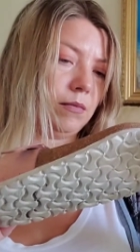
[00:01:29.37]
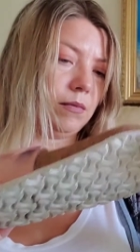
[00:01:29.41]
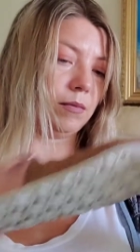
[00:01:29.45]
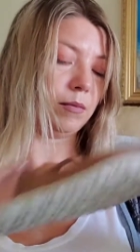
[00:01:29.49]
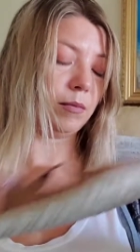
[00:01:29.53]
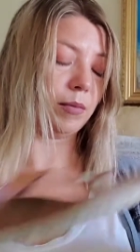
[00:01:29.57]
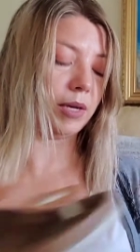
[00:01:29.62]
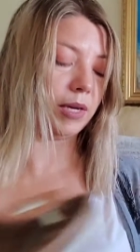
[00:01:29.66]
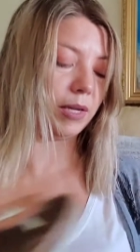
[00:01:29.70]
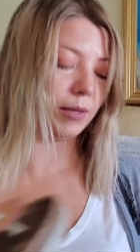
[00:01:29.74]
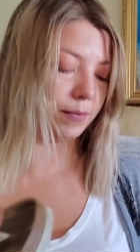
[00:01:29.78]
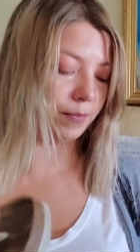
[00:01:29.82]

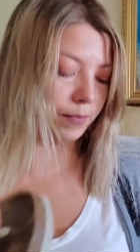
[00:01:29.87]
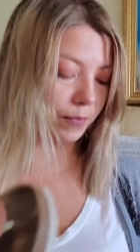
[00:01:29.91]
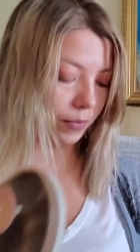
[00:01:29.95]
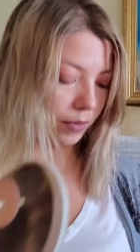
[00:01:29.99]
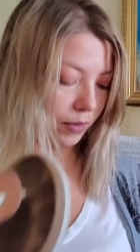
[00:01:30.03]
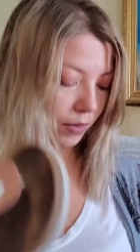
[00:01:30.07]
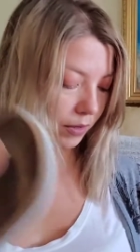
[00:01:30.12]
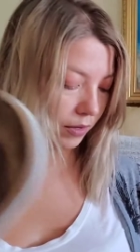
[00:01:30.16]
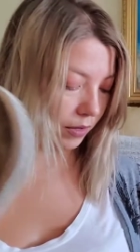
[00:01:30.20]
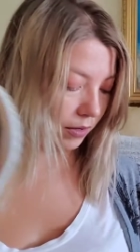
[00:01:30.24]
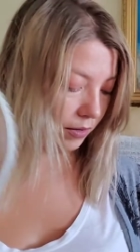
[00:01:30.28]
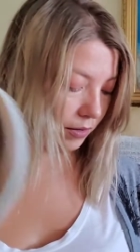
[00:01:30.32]
But,
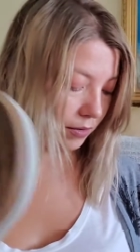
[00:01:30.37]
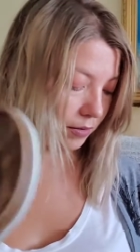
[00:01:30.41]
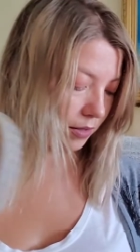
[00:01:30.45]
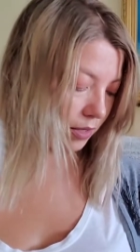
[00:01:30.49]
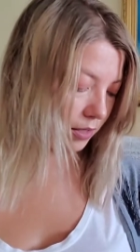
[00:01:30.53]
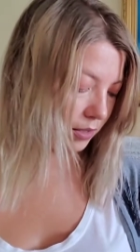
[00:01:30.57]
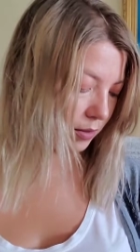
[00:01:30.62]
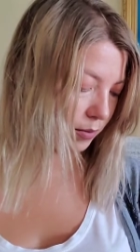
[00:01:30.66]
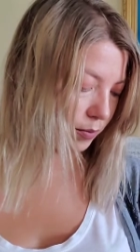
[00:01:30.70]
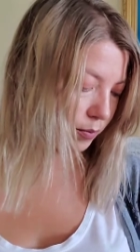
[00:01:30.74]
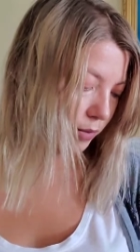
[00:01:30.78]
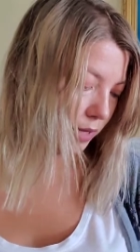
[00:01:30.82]
oh,
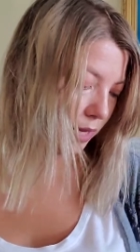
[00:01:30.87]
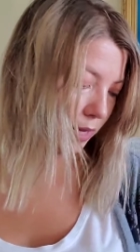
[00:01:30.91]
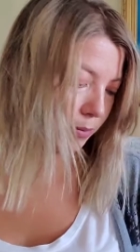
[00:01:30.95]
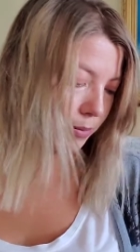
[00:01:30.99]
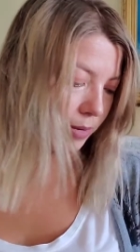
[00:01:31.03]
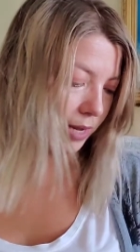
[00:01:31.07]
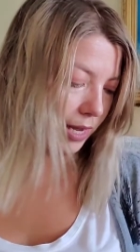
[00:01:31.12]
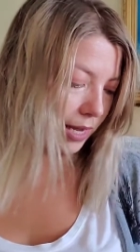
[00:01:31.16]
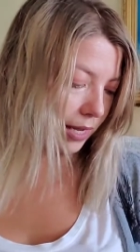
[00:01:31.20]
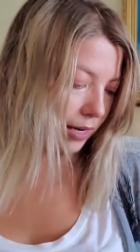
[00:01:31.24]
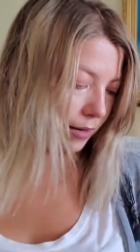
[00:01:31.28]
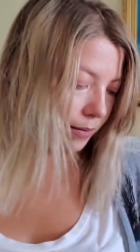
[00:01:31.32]
that's not
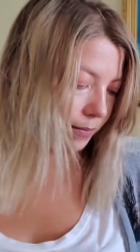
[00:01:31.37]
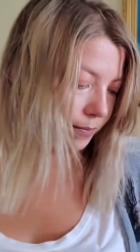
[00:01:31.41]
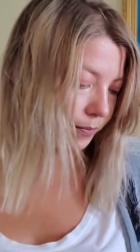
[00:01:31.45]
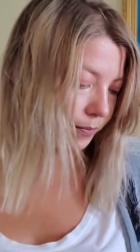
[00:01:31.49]
bad.